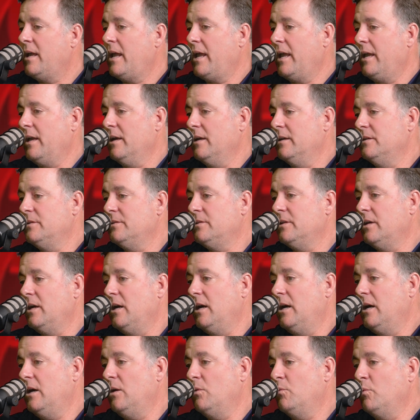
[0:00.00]
and
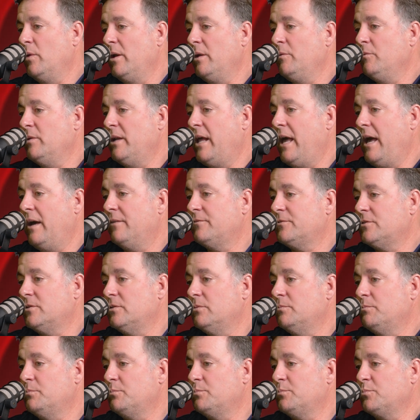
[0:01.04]
we would have
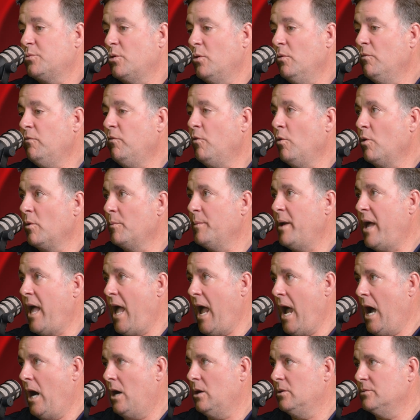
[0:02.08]
to pro forma
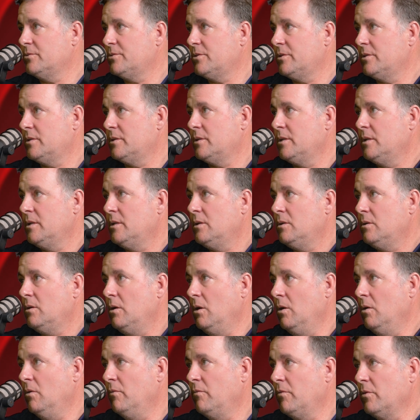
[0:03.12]
out
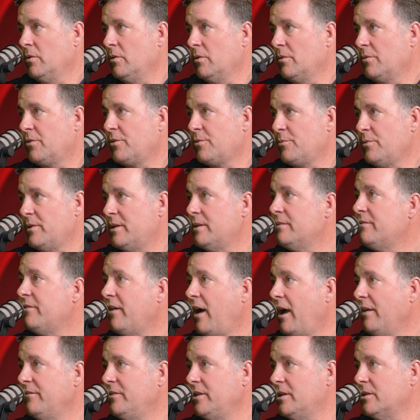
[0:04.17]
over 3 to
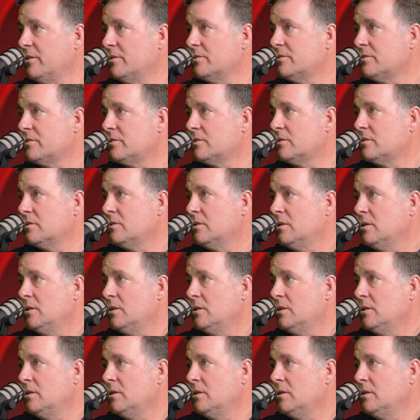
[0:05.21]
5 years.